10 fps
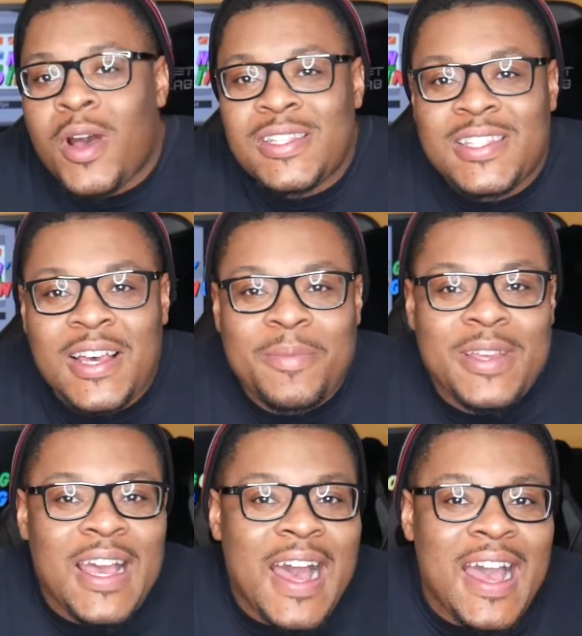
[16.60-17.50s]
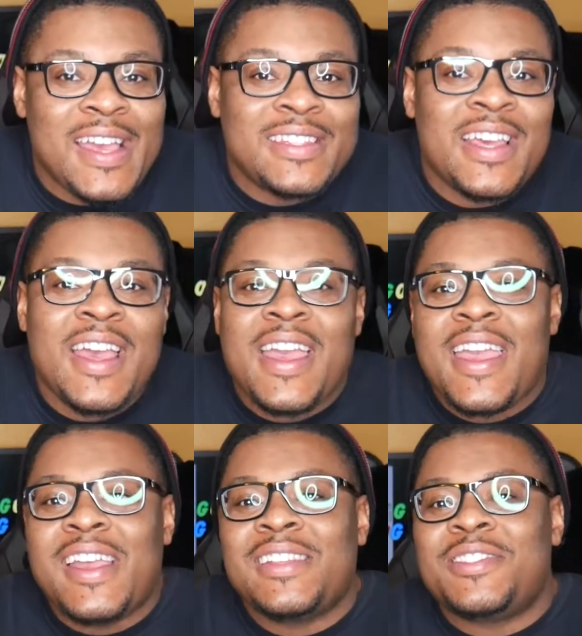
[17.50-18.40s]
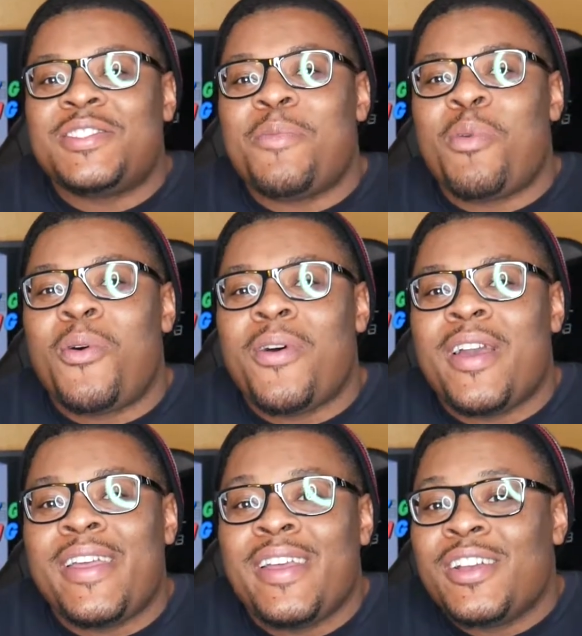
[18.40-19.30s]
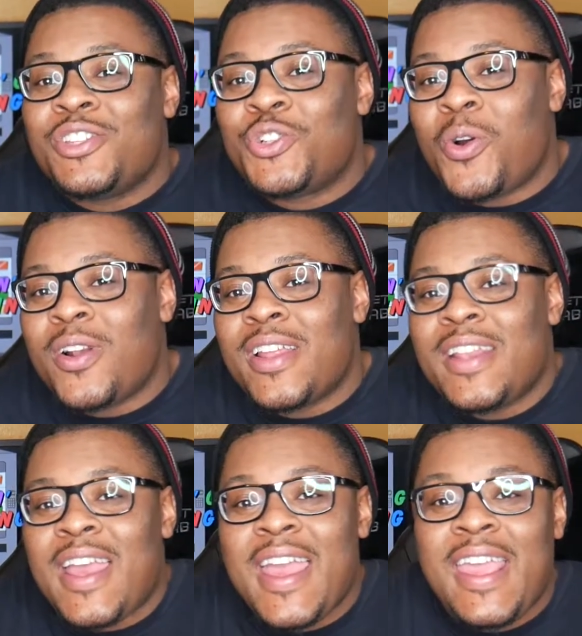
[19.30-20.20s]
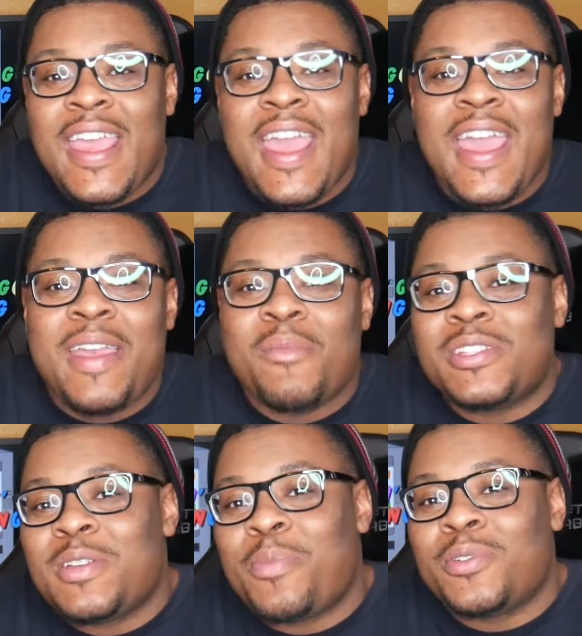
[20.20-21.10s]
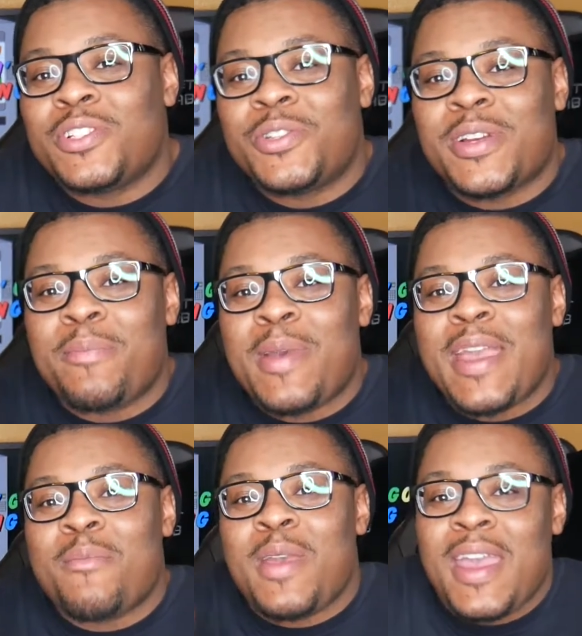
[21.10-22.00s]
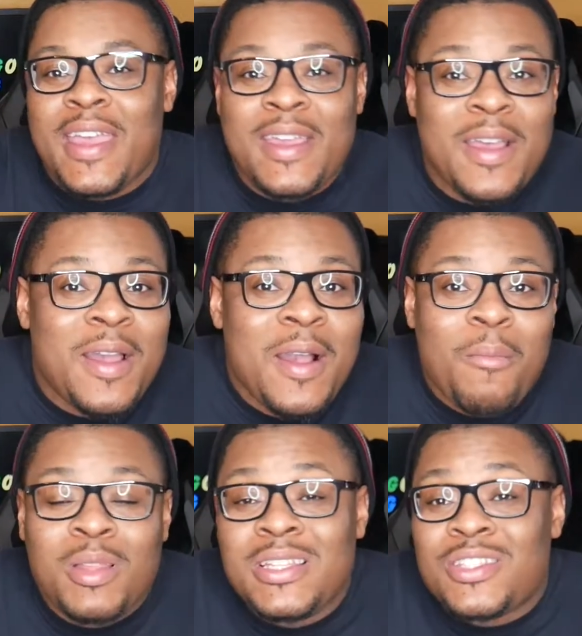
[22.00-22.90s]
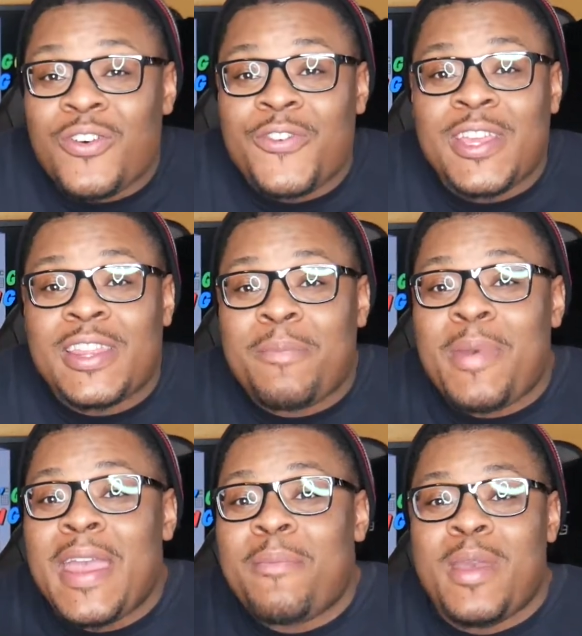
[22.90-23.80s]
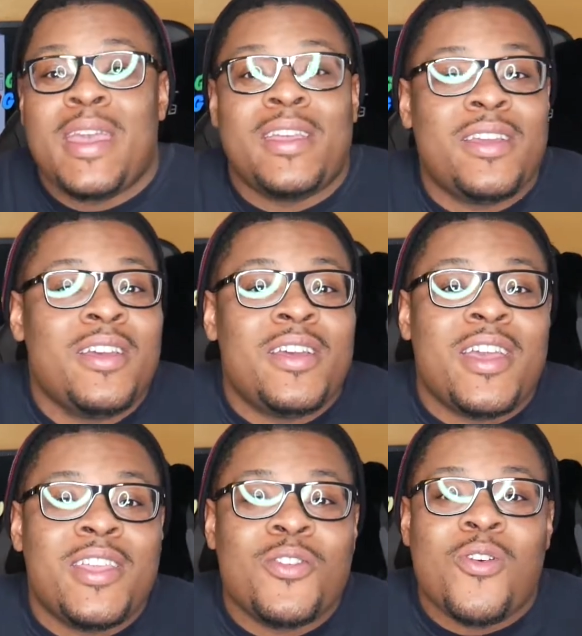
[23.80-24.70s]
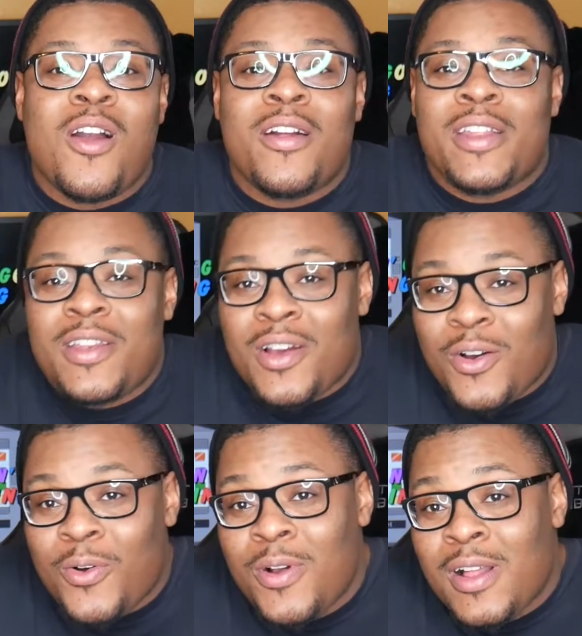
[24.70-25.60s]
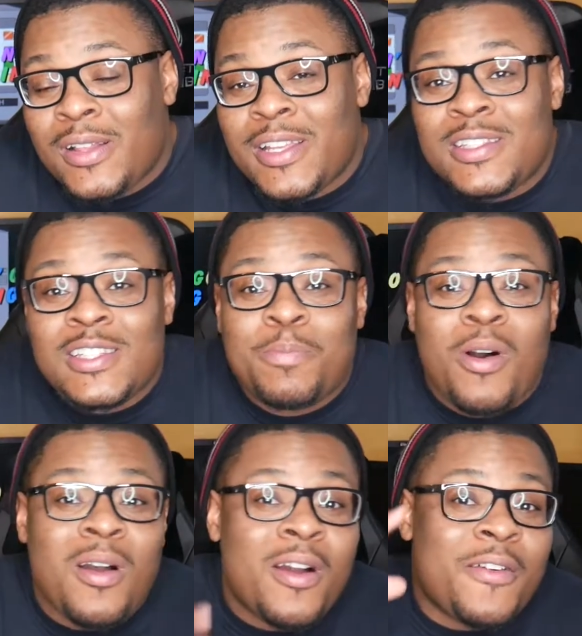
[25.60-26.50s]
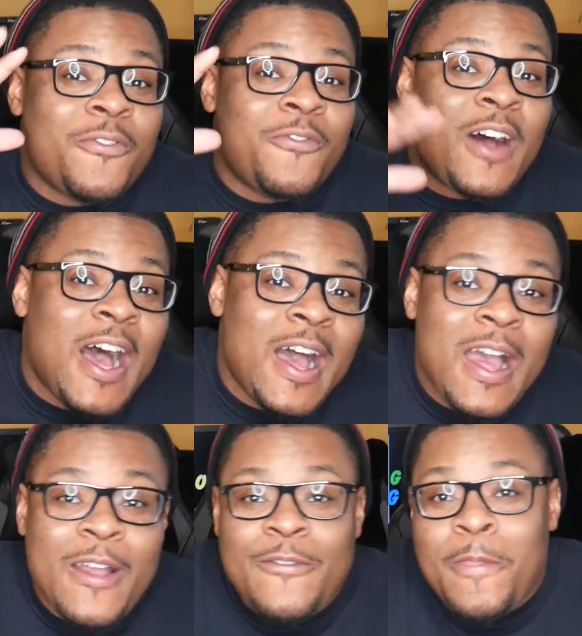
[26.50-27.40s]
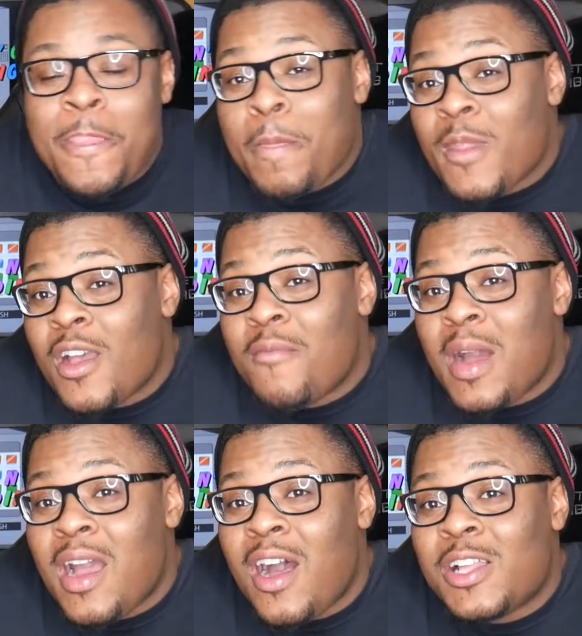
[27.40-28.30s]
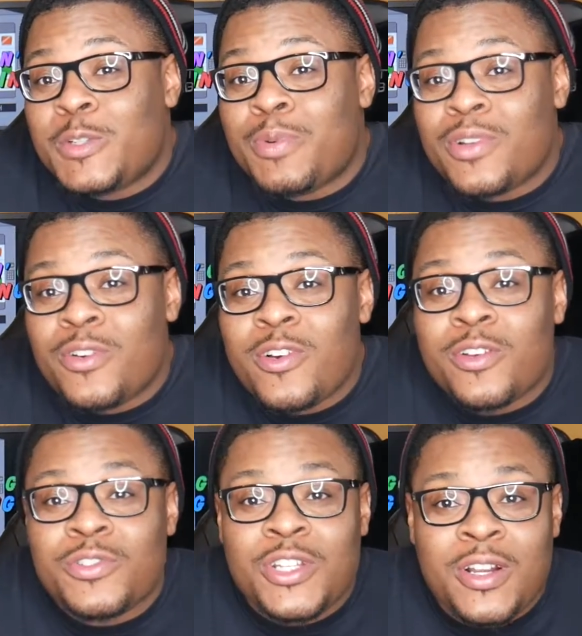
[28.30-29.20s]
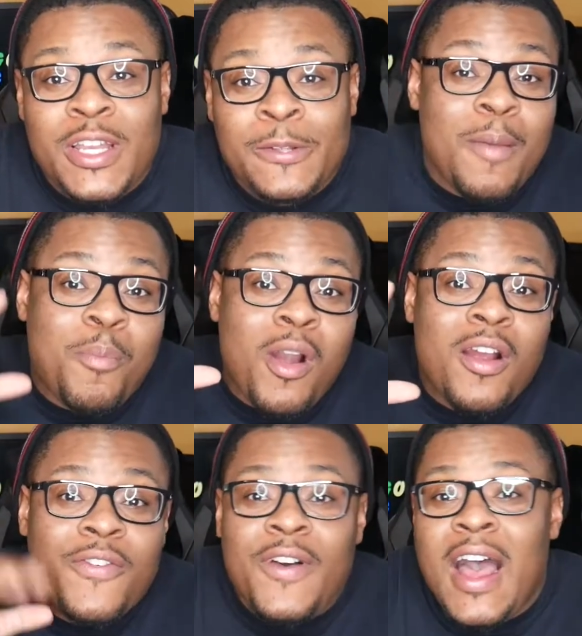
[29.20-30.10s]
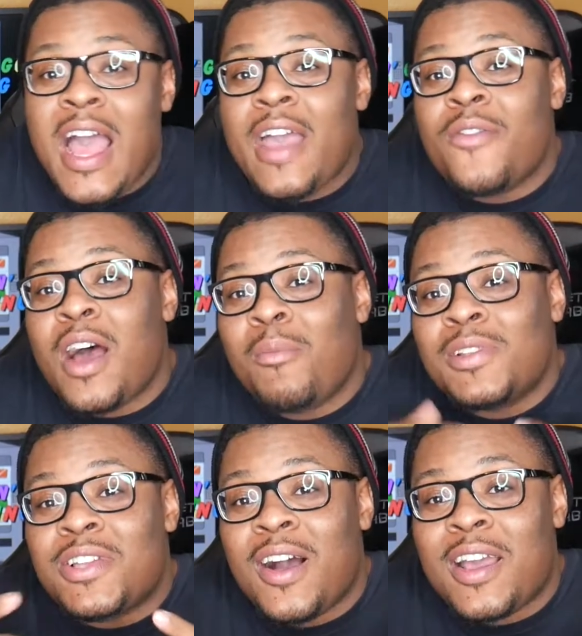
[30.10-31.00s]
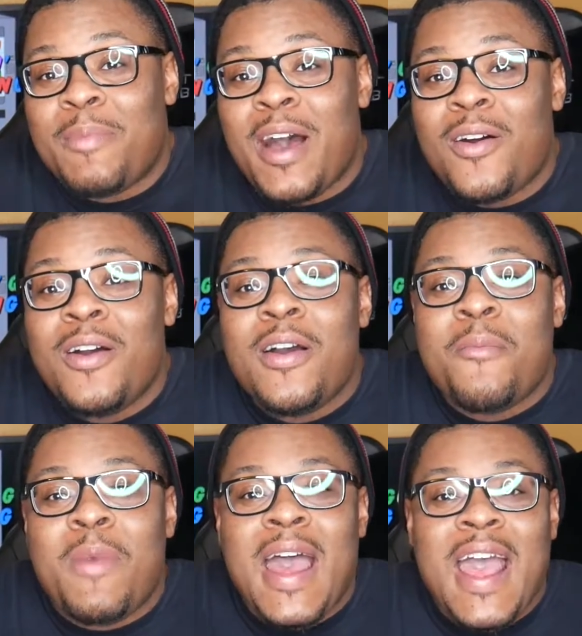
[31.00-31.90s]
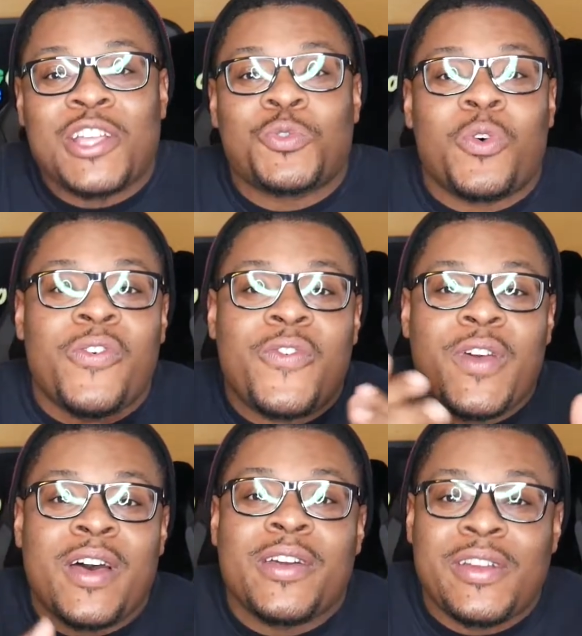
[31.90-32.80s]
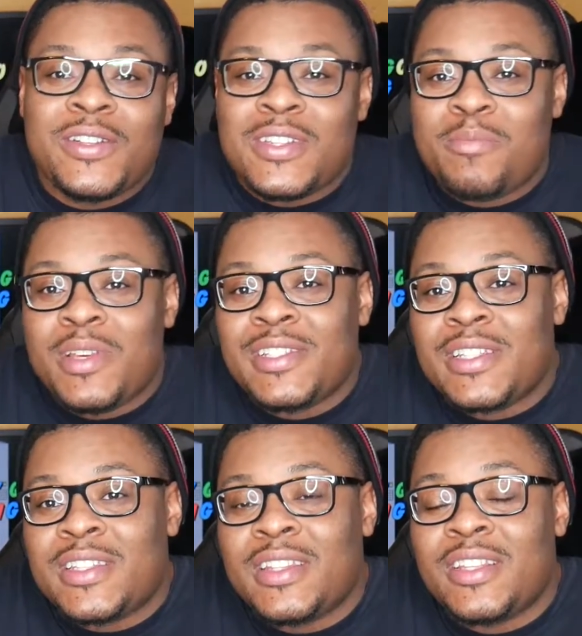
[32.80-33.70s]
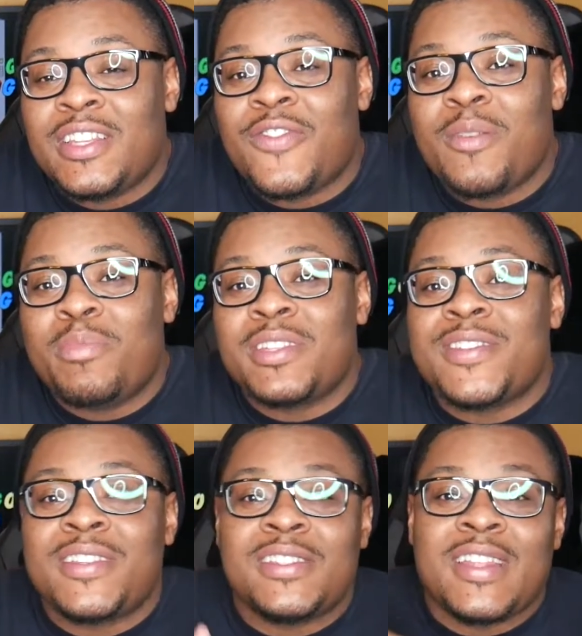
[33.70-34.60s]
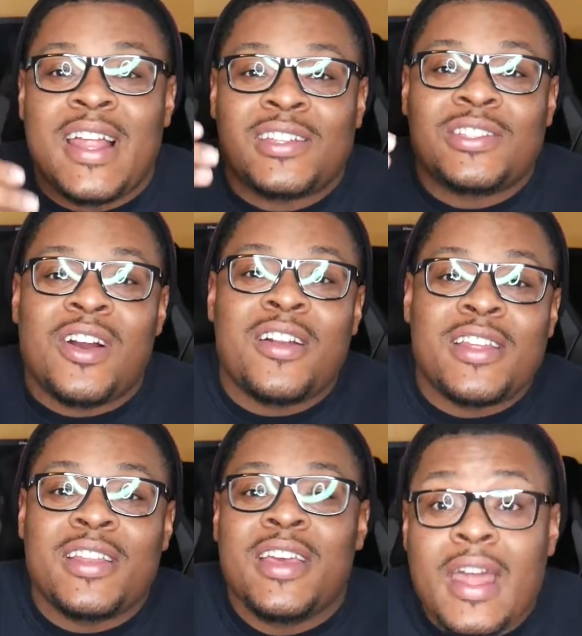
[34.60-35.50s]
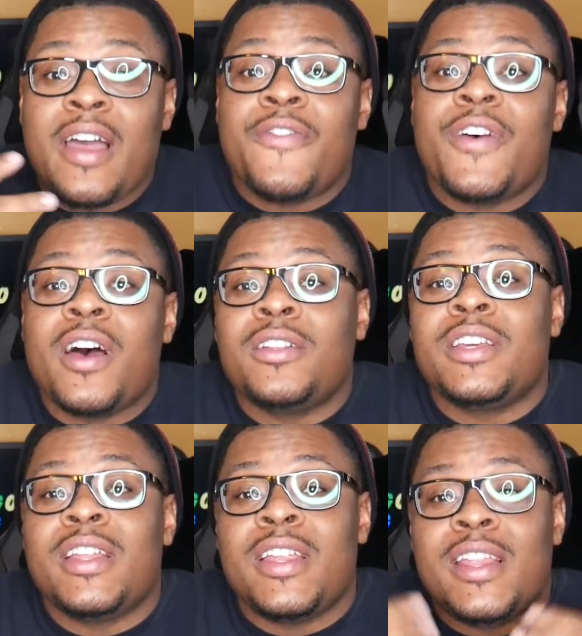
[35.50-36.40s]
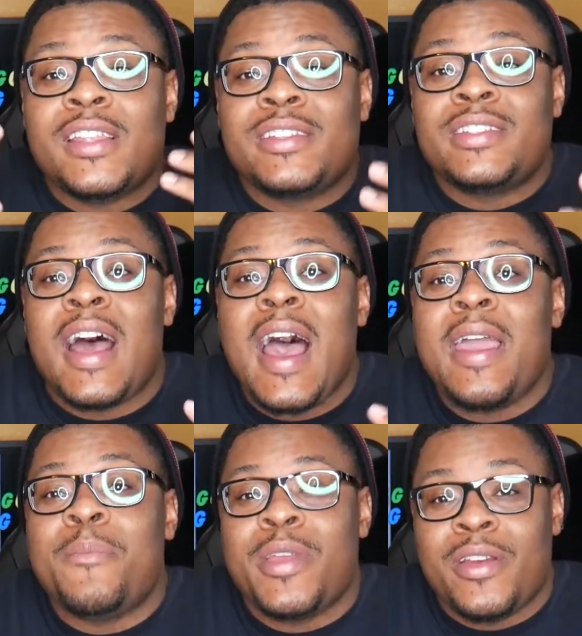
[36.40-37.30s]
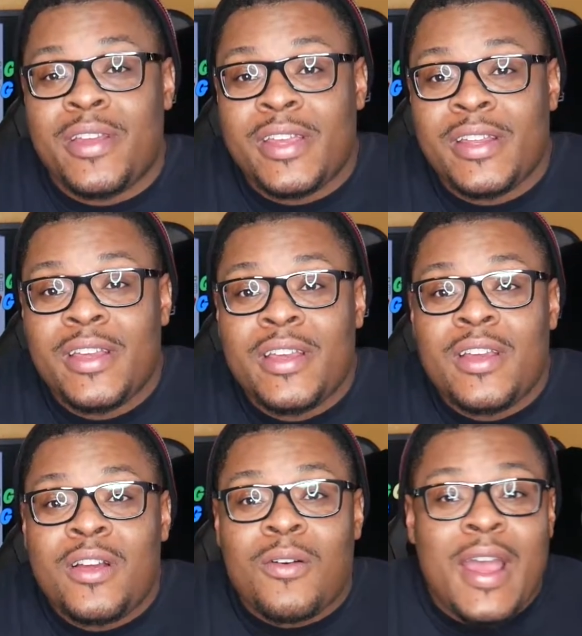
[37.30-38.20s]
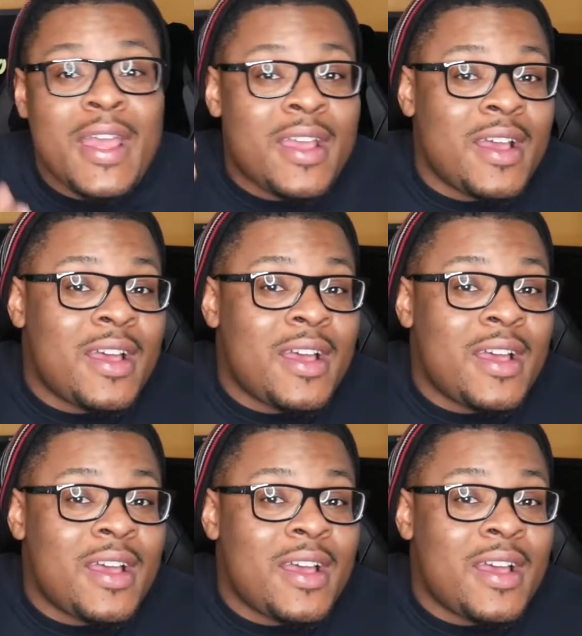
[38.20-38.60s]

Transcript: What's up, guys? It's your boy Jordan, aka Mr. Pull the Trigger Bang Bang. Please don't forget the bang bang. And you already know this is part 5 of my entrepreneurial journey. In part 5, I'm gonna talk about my actual failures in business and the different businesses that I started that I failed in this time period, right?